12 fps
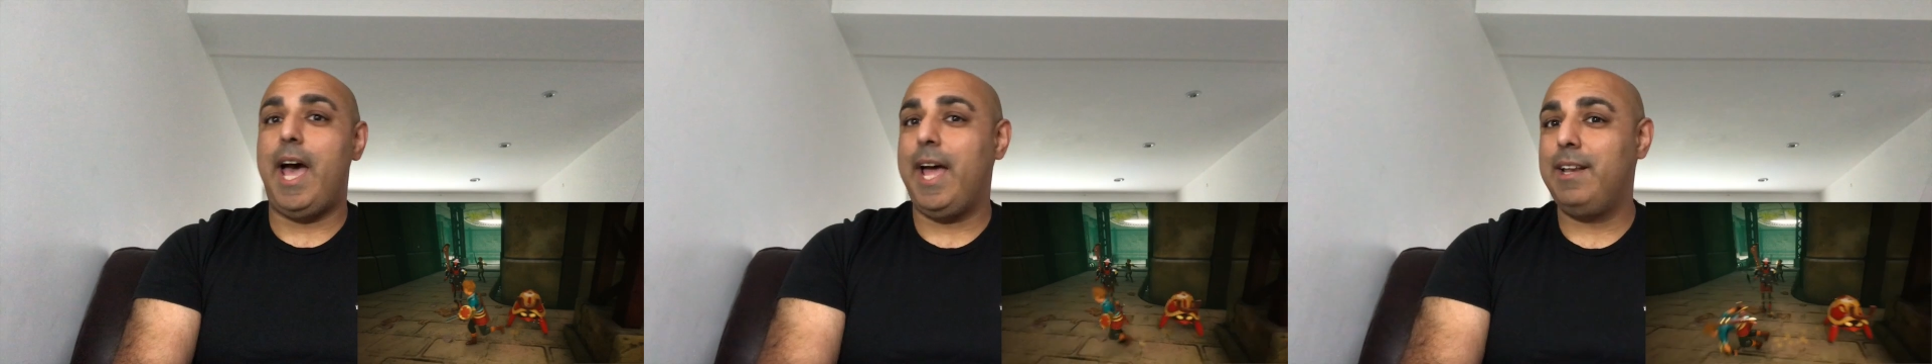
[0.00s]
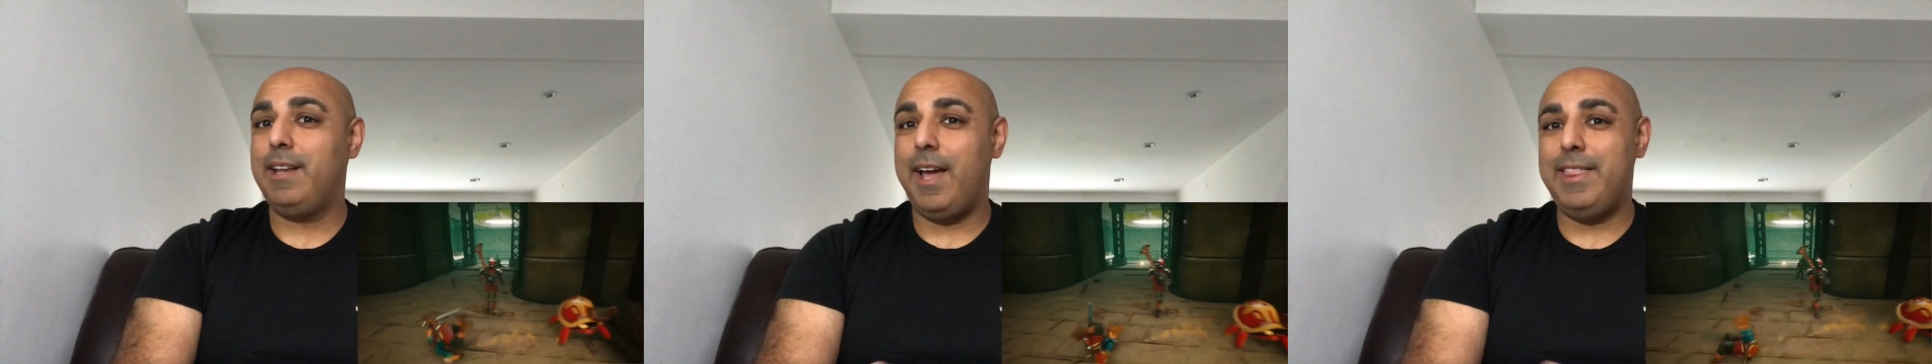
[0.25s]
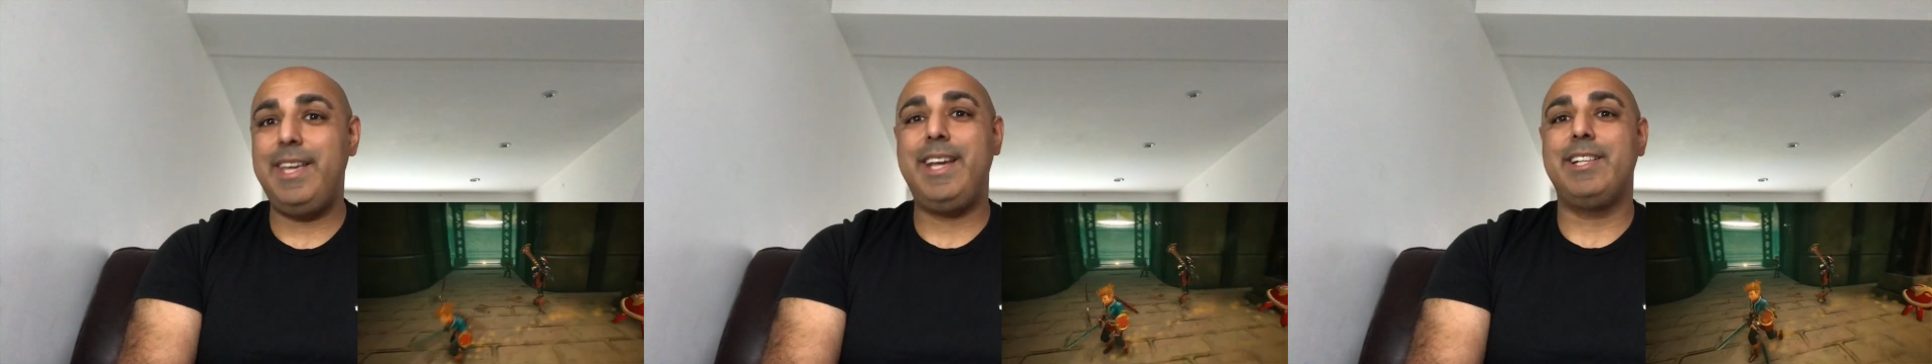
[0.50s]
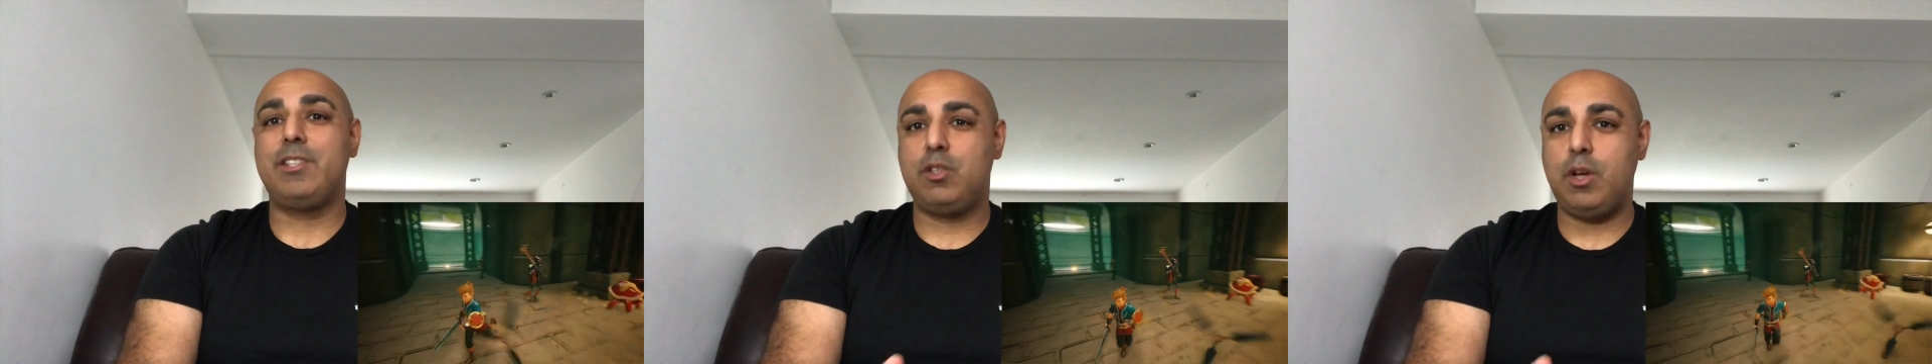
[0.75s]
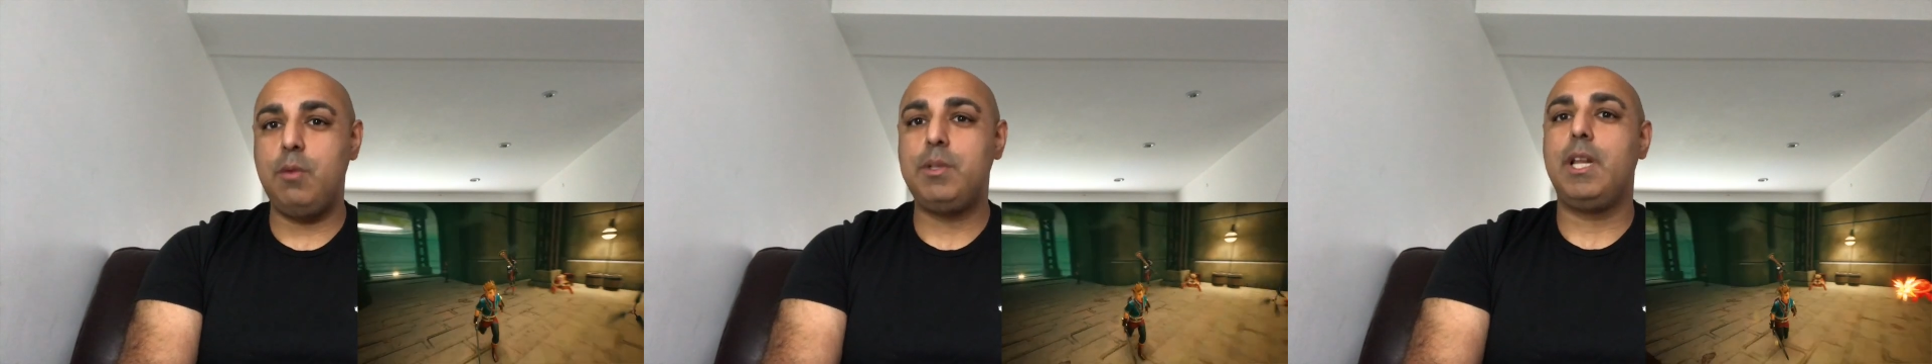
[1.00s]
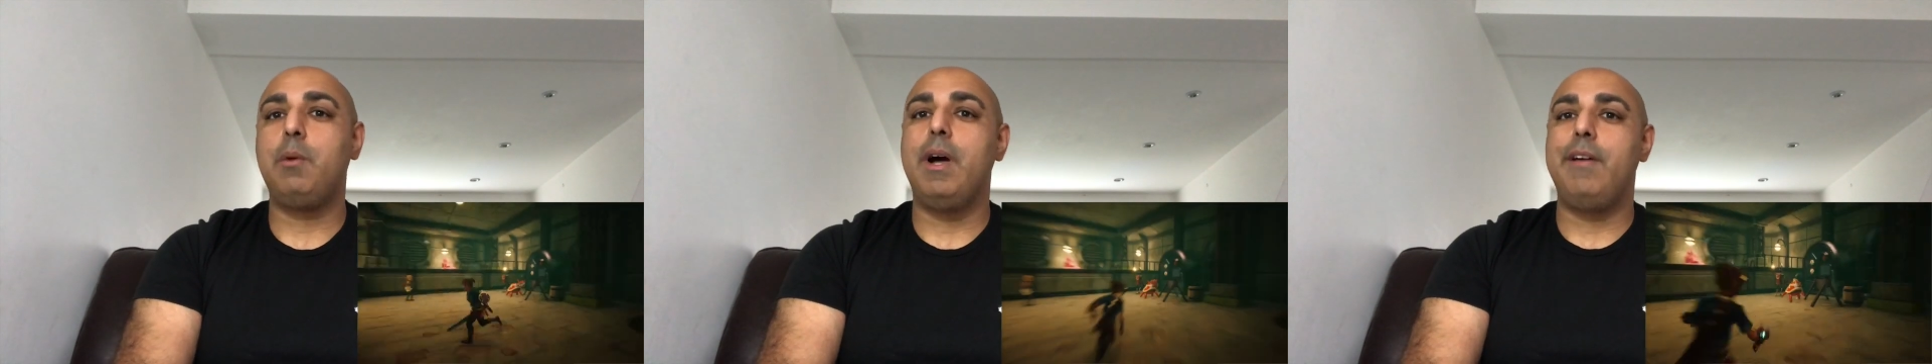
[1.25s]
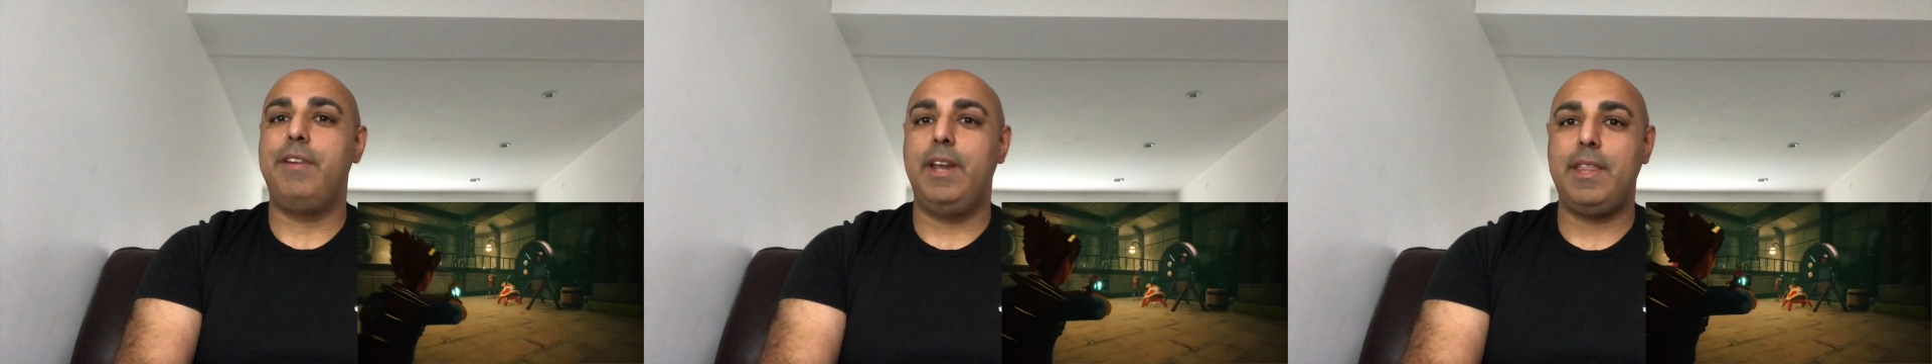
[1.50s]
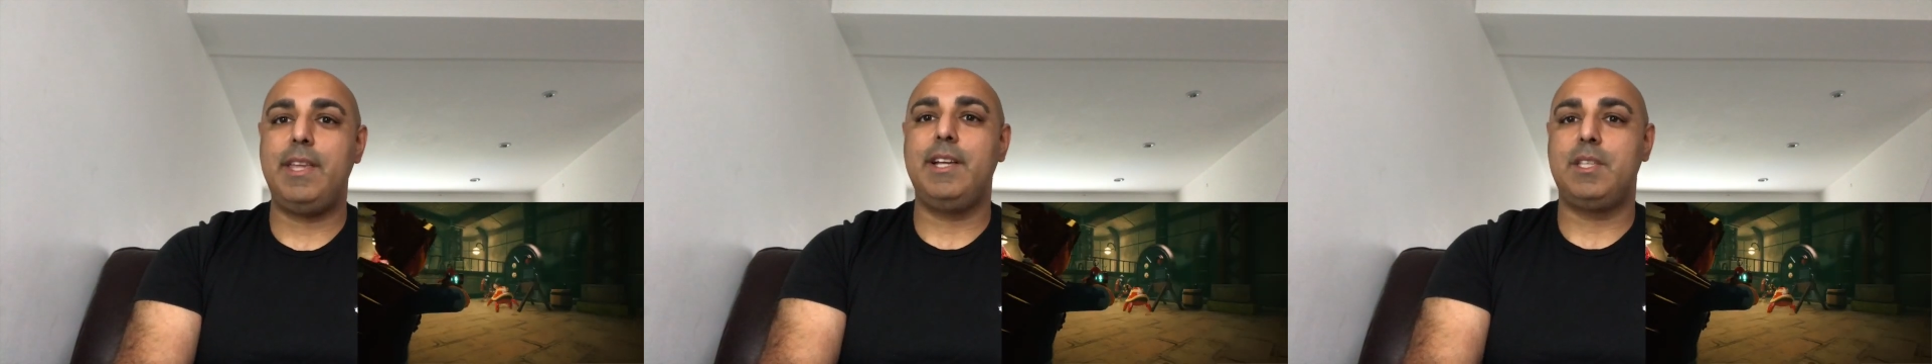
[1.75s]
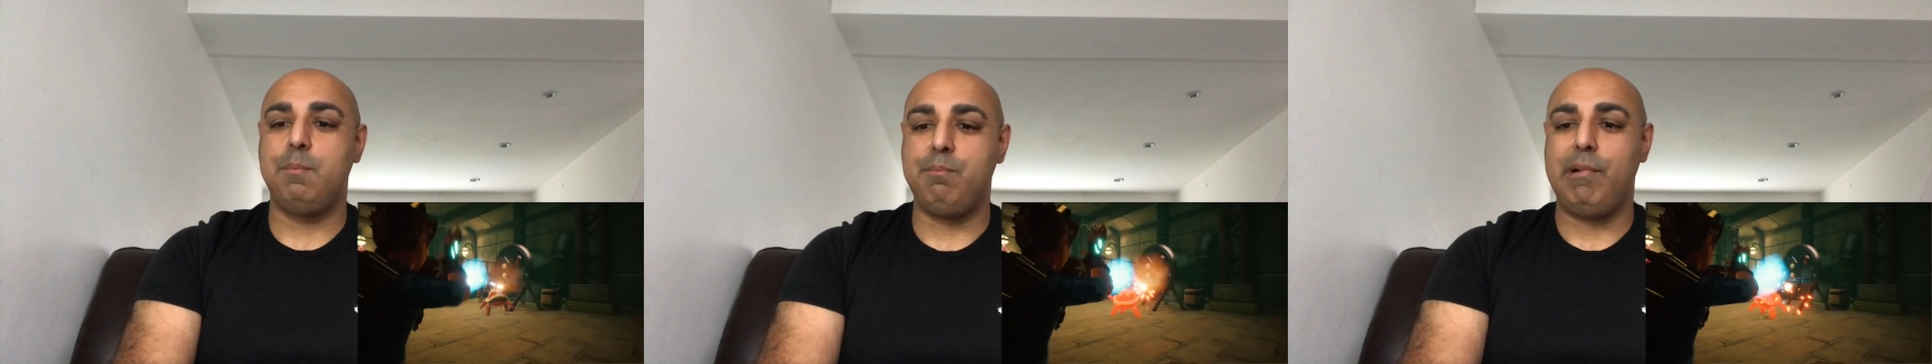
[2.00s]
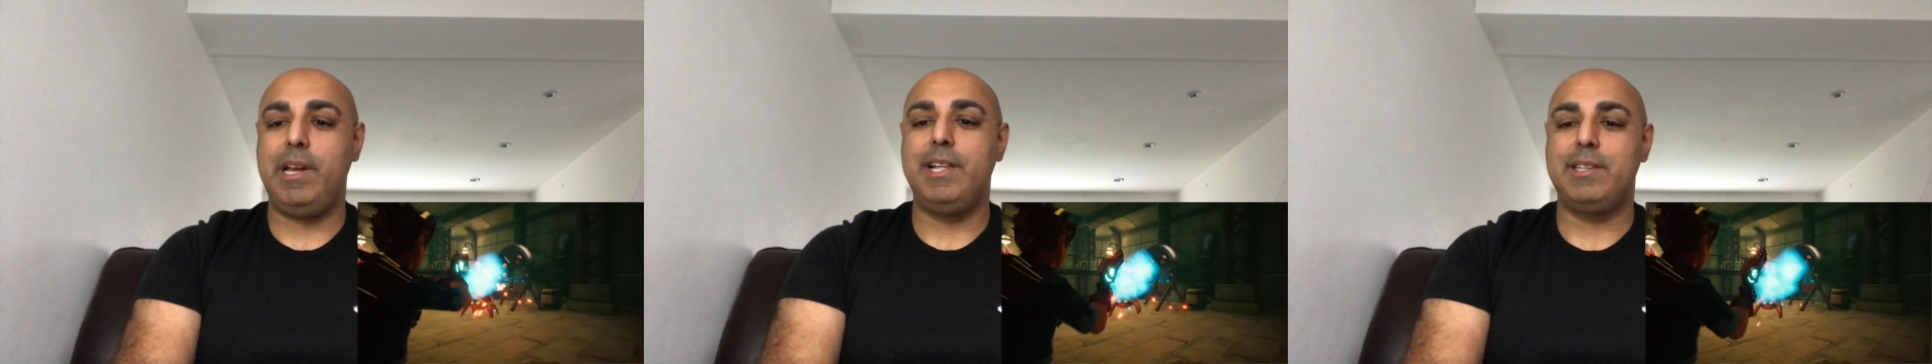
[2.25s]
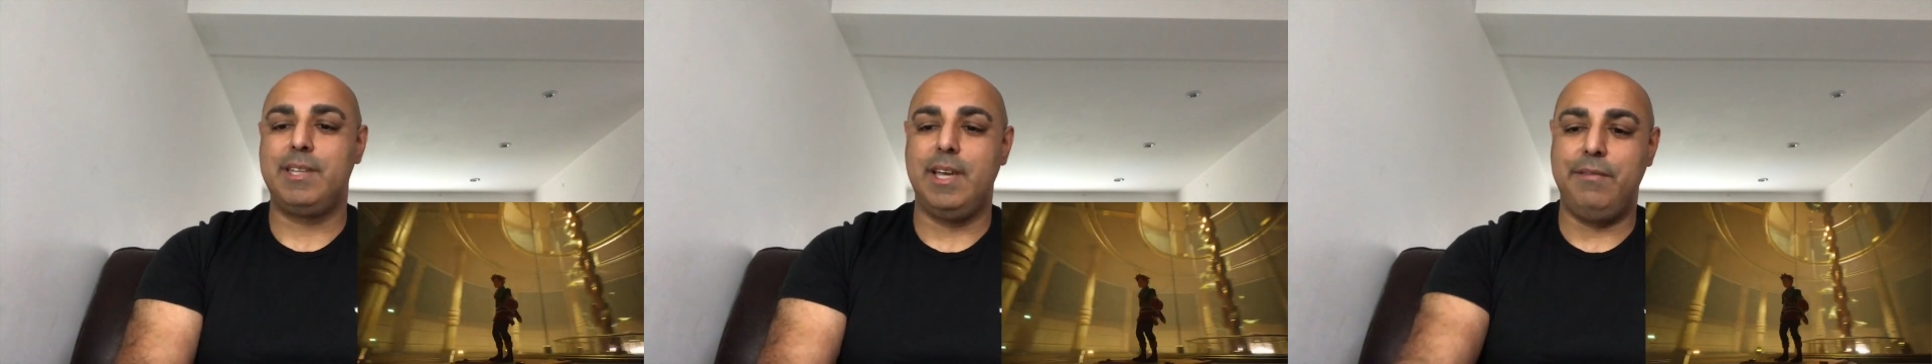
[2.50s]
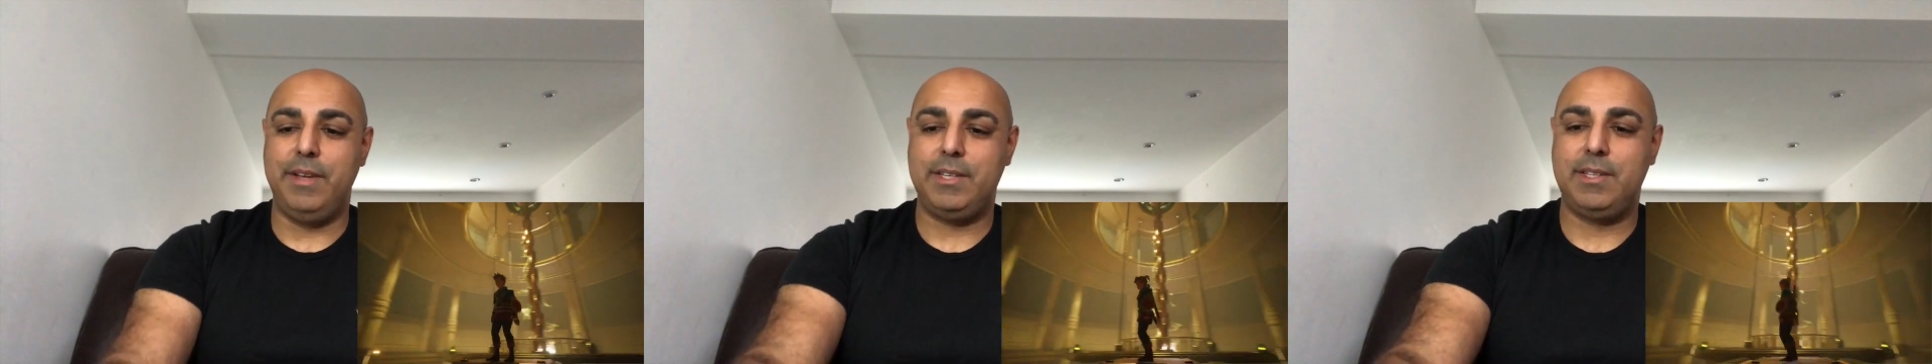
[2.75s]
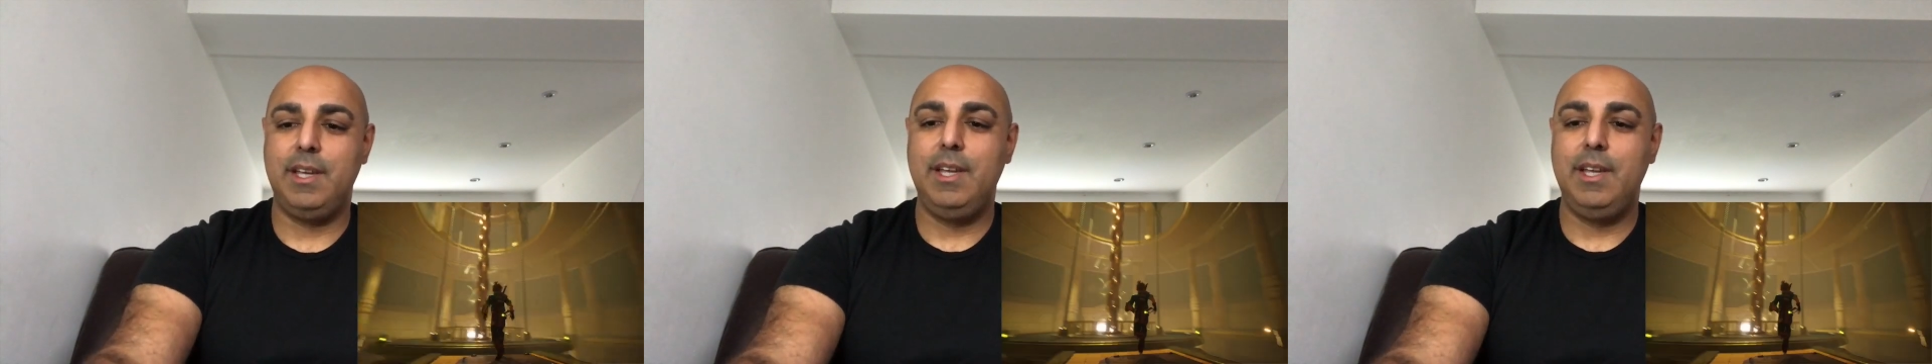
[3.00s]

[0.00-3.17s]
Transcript: and I think it's totally worth it. I think it's a brilliant service.